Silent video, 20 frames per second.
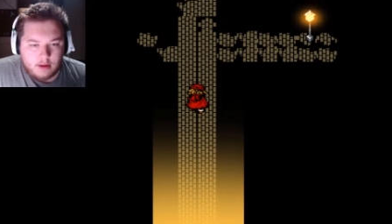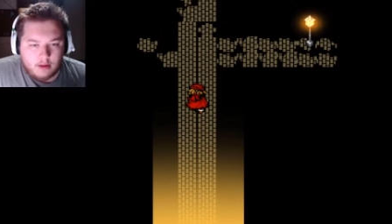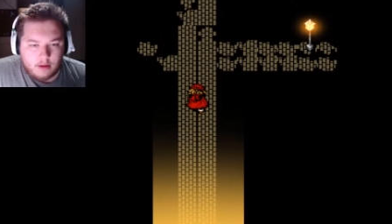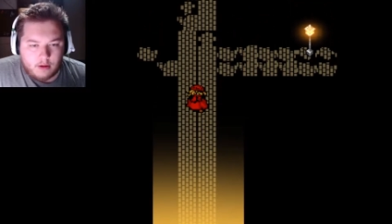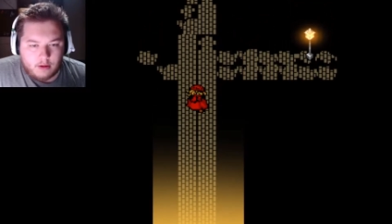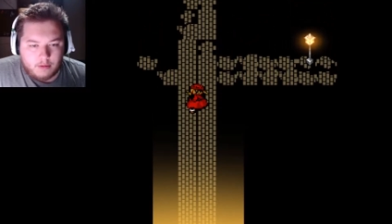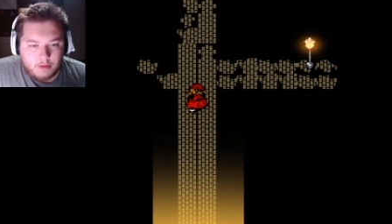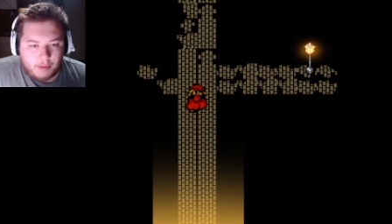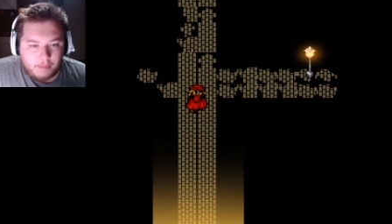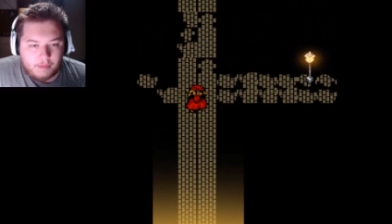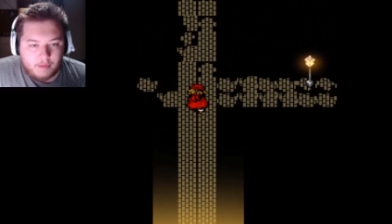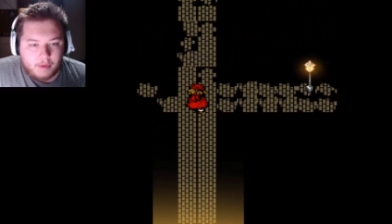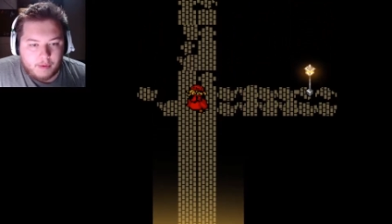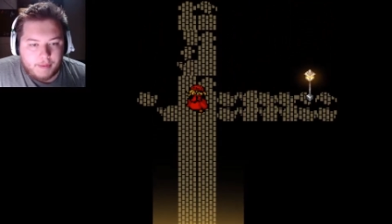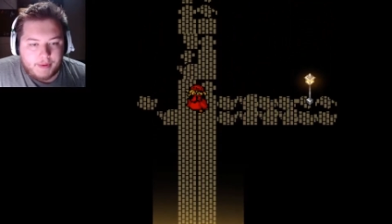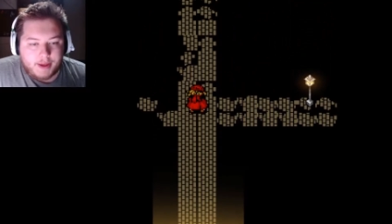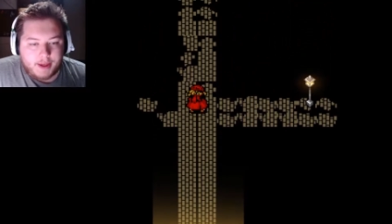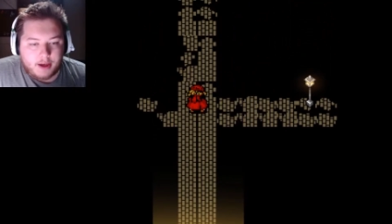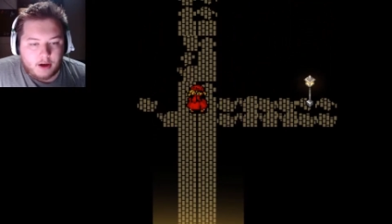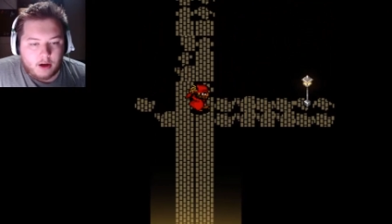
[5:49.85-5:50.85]
Oh, we might
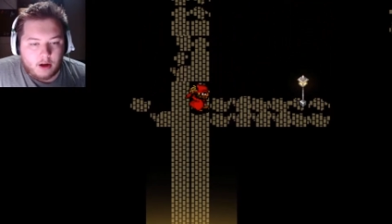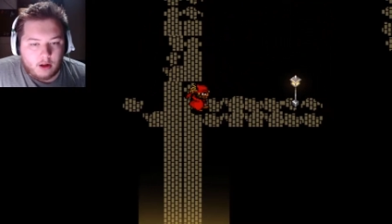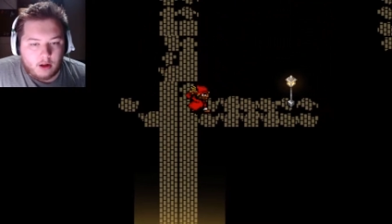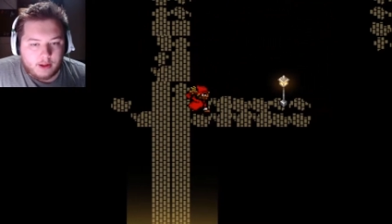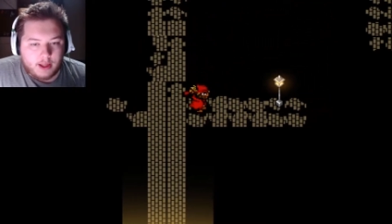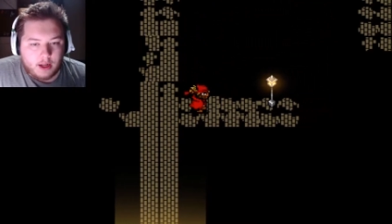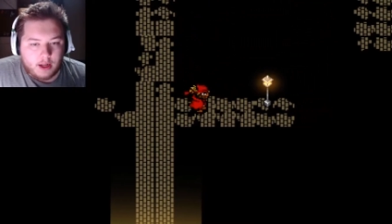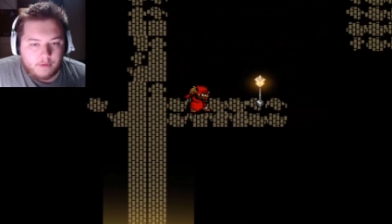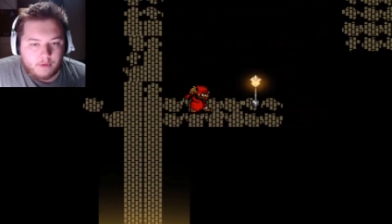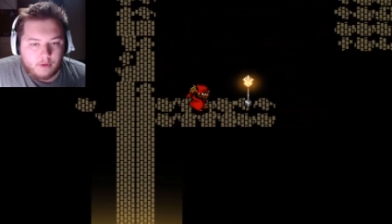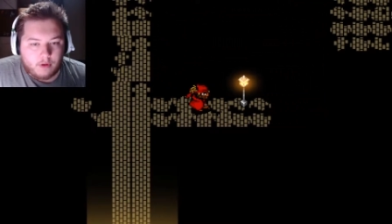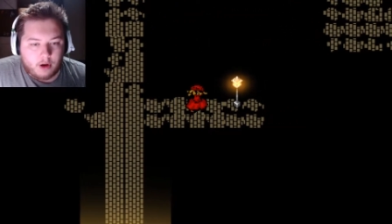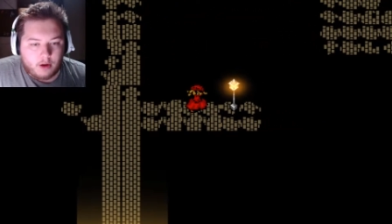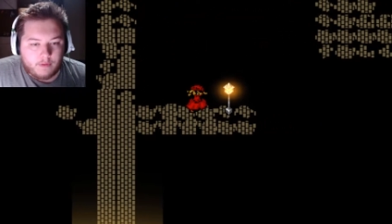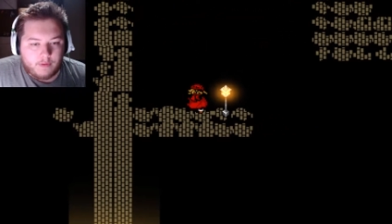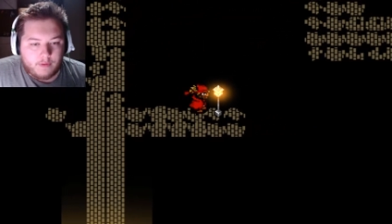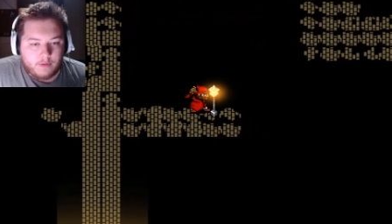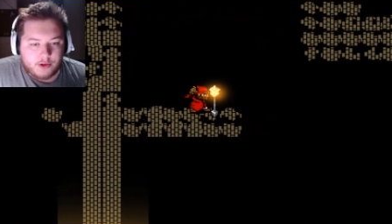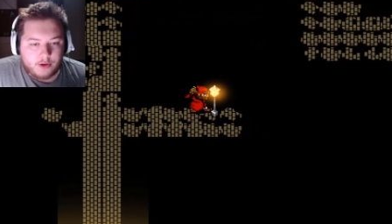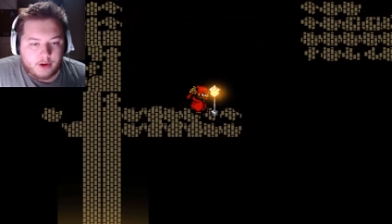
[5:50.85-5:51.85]
get called out for our
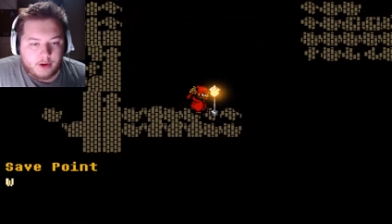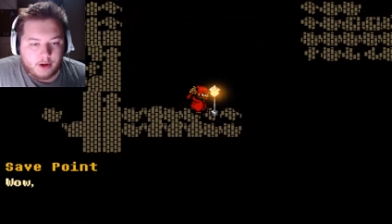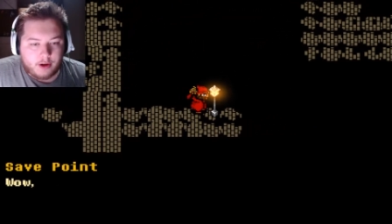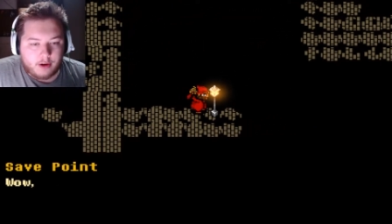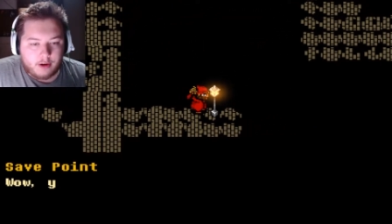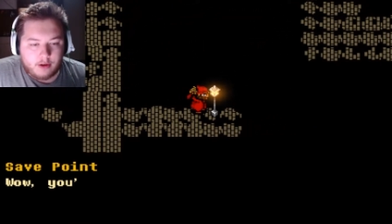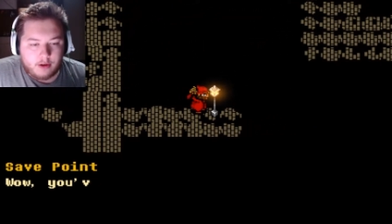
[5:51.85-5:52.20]
adventure here.